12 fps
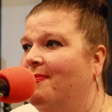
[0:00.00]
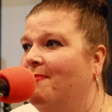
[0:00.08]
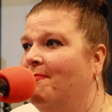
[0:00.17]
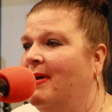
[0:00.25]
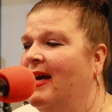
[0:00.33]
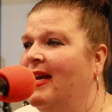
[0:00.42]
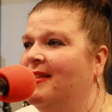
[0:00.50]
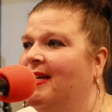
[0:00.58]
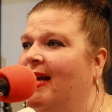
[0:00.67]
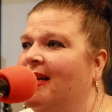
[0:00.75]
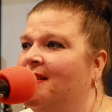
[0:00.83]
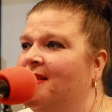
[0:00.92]
My
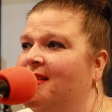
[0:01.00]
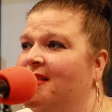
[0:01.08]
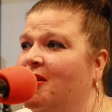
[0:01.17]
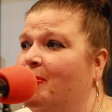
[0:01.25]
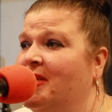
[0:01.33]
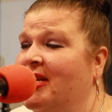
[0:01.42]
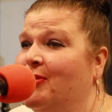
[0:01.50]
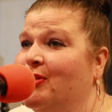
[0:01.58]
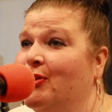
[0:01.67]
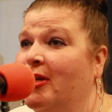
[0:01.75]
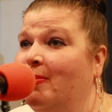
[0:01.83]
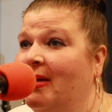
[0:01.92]
diet consisted of potatoes
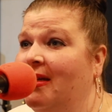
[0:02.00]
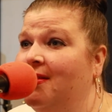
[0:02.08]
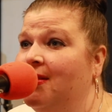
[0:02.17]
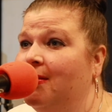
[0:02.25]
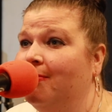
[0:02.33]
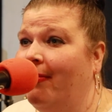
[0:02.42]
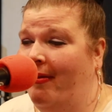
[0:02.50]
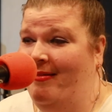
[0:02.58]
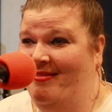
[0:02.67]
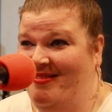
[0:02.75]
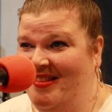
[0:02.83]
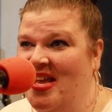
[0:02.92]
and green beans
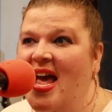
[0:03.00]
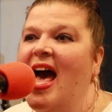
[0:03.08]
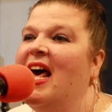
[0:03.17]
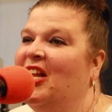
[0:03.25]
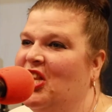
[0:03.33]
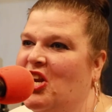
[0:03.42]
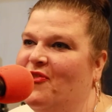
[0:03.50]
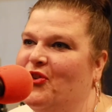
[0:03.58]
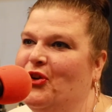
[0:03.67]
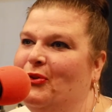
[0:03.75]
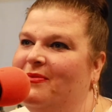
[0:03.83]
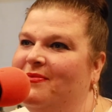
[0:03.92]
and a lot of fruit.